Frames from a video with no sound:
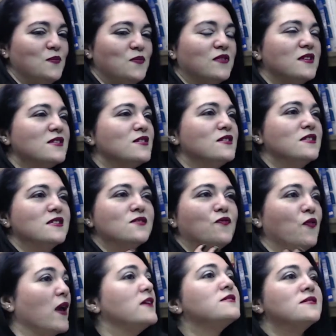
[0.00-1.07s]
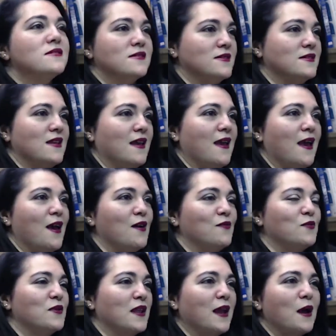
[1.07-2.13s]
this faces they
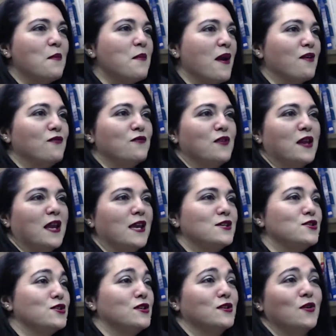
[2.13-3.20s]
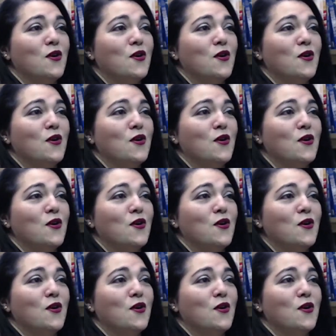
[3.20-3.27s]
have when they come back from vacation.